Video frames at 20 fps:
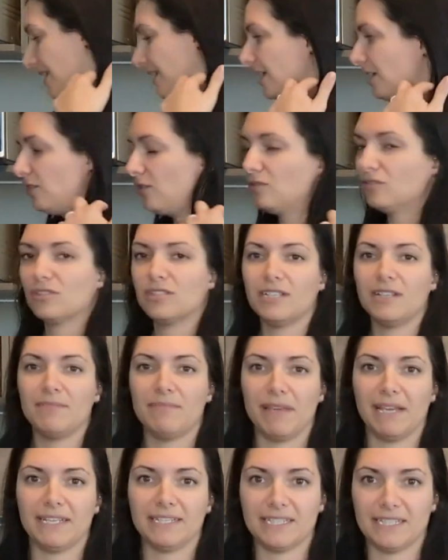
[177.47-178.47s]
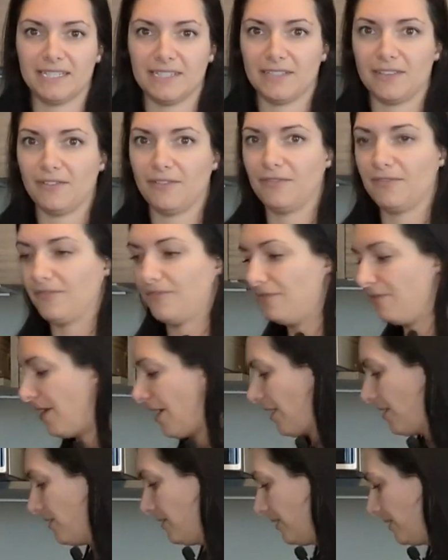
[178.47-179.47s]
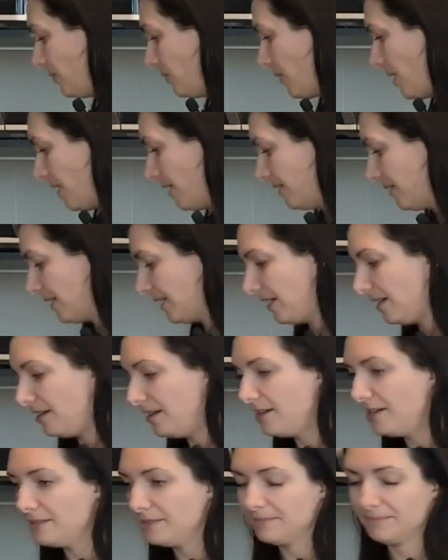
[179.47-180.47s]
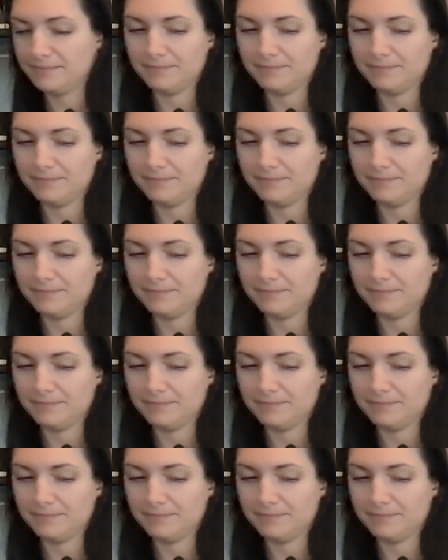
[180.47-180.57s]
It usually mixes fairly well here.